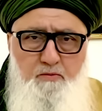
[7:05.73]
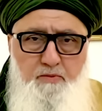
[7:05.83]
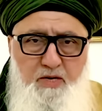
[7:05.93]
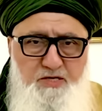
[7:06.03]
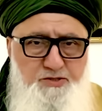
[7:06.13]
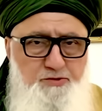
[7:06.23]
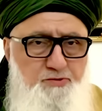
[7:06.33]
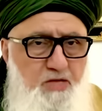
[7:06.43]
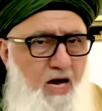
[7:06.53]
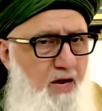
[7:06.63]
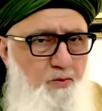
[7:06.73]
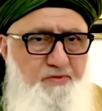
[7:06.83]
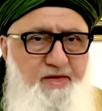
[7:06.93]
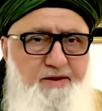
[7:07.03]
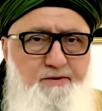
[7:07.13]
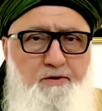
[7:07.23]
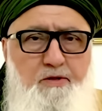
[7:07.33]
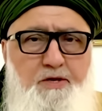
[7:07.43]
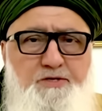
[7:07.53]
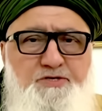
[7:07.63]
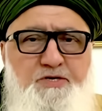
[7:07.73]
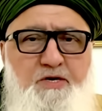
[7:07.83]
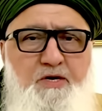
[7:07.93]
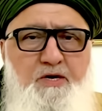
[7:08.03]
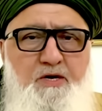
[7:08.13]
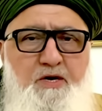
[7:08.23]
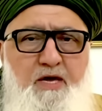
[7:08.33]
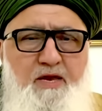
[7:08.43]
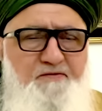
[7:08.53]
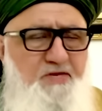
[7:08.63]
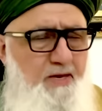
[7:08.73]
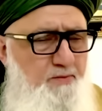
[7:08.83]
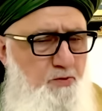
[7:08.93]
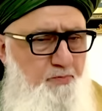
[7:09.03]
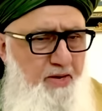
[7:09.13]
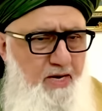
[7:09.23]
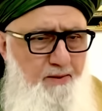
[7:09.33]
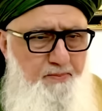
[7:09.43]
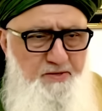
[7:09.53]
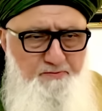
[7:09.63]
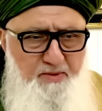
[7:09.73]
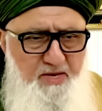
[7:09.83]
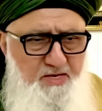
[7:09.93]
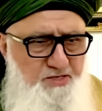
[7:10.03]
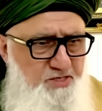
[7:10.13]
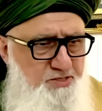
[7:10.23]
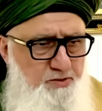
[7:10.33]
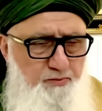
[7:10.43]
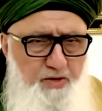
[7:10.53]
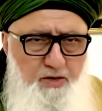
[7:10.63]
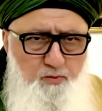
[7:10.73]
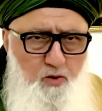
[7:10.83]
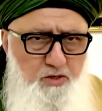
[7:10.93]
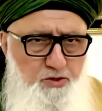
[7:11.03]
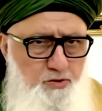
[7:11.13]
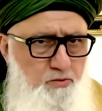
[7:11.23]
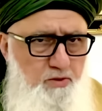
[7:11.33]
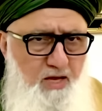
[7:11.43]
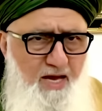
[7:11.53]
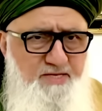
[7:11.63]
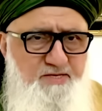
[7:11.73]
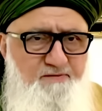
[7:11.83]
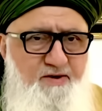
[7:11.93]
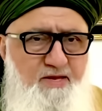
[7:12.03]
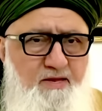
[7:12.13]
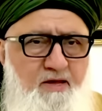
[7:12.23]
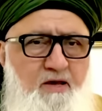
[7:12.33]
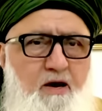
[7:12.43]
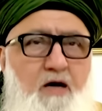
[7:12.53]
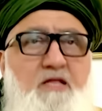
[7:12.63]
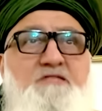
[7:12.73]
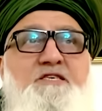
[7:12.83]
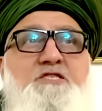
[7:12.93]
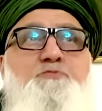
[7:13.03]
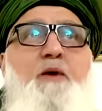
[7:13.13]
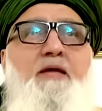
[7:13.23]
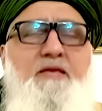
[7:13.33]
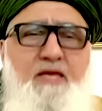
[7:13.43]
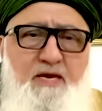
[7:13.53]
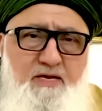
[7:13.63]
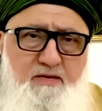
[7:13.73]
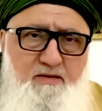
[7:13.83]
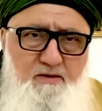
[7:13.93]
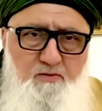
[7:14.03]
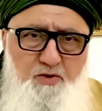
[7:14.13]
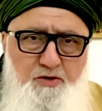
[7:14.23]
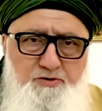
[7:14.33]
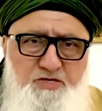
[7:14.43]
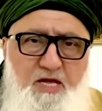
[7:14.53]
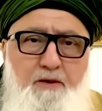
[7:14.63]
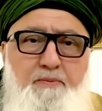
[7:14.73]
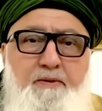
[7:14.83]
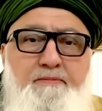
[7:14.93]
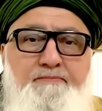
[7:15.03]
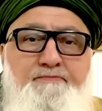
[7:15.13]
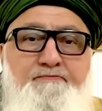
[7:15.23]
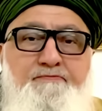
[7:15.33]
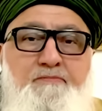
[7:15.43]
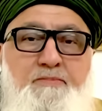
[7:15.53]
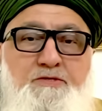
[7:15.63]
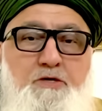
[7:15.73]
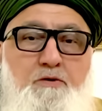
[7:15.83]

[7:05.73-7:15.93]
because you die with that knowledge. And every time you pick up and begin just to read one, two lines of it, Allah's expanding it when you sleep. So